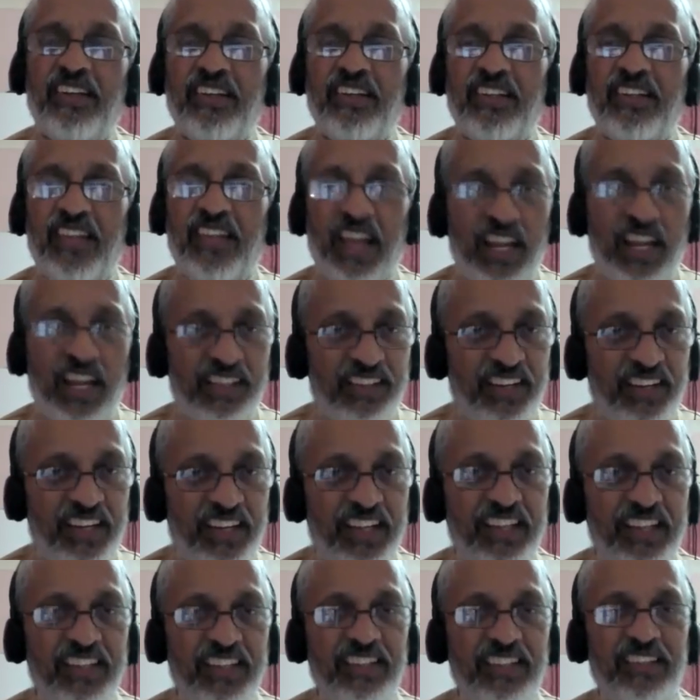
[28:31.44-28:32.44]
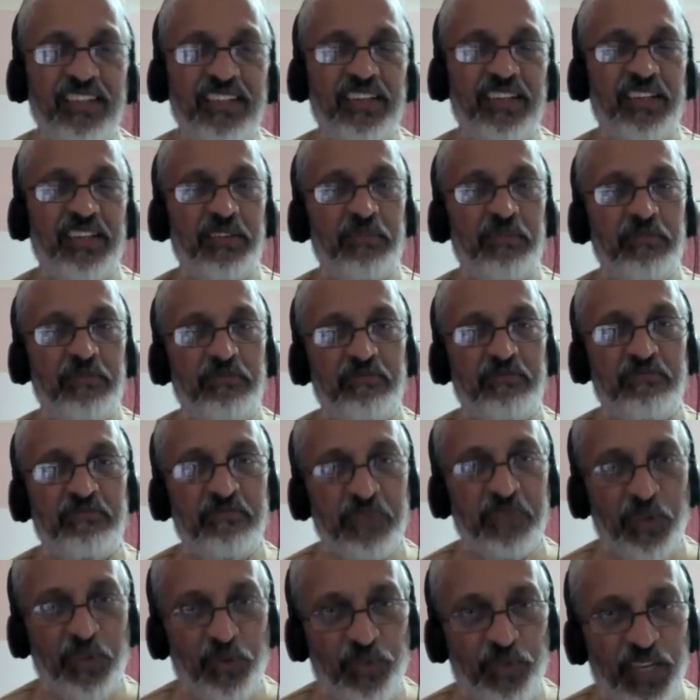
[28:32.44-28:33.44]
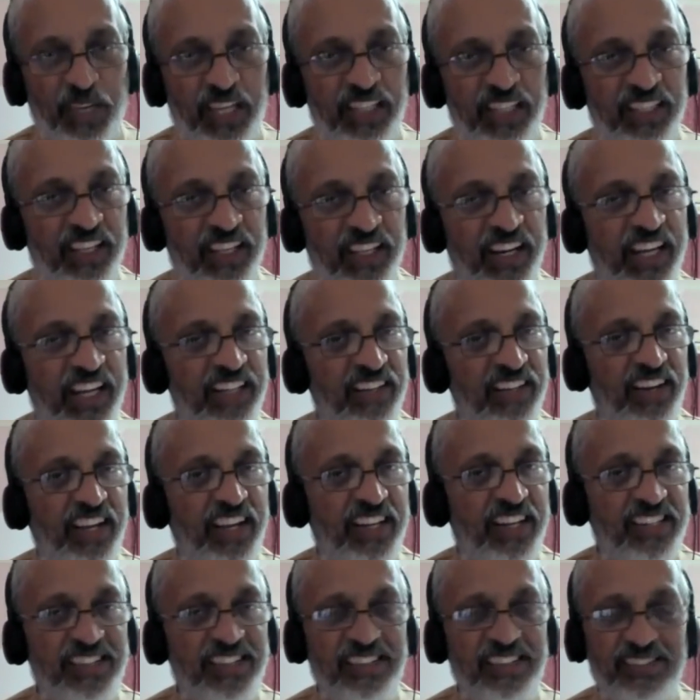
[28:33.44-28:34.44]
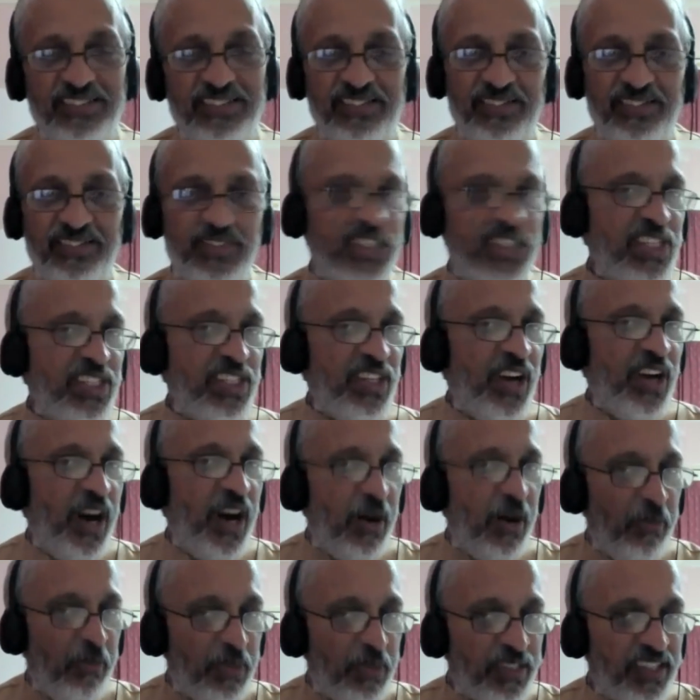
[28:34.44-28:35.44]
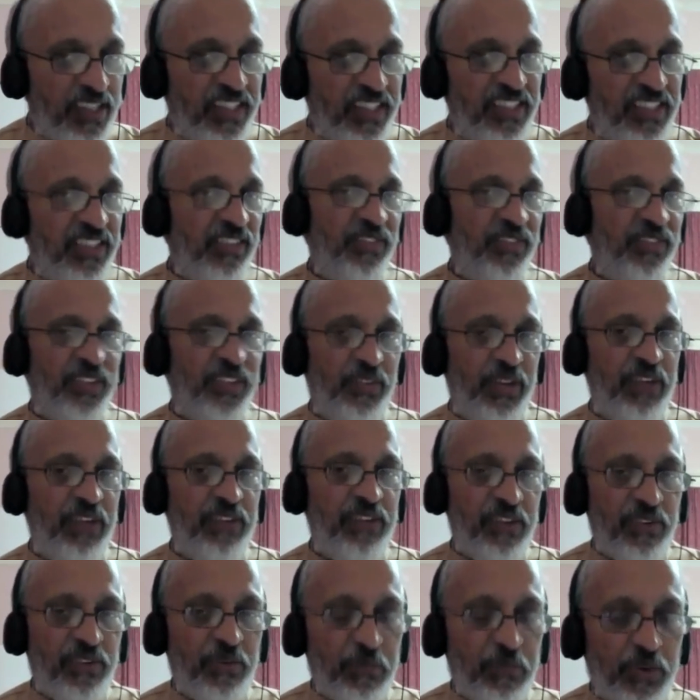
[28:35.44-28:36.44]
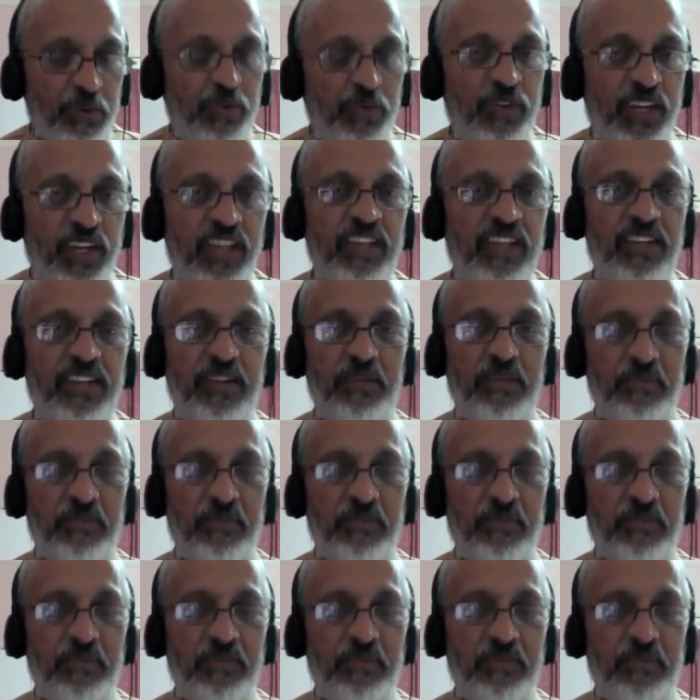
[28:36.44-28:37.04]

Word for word: gathering and moving in the right direction, which is the opposite of the way we were moving.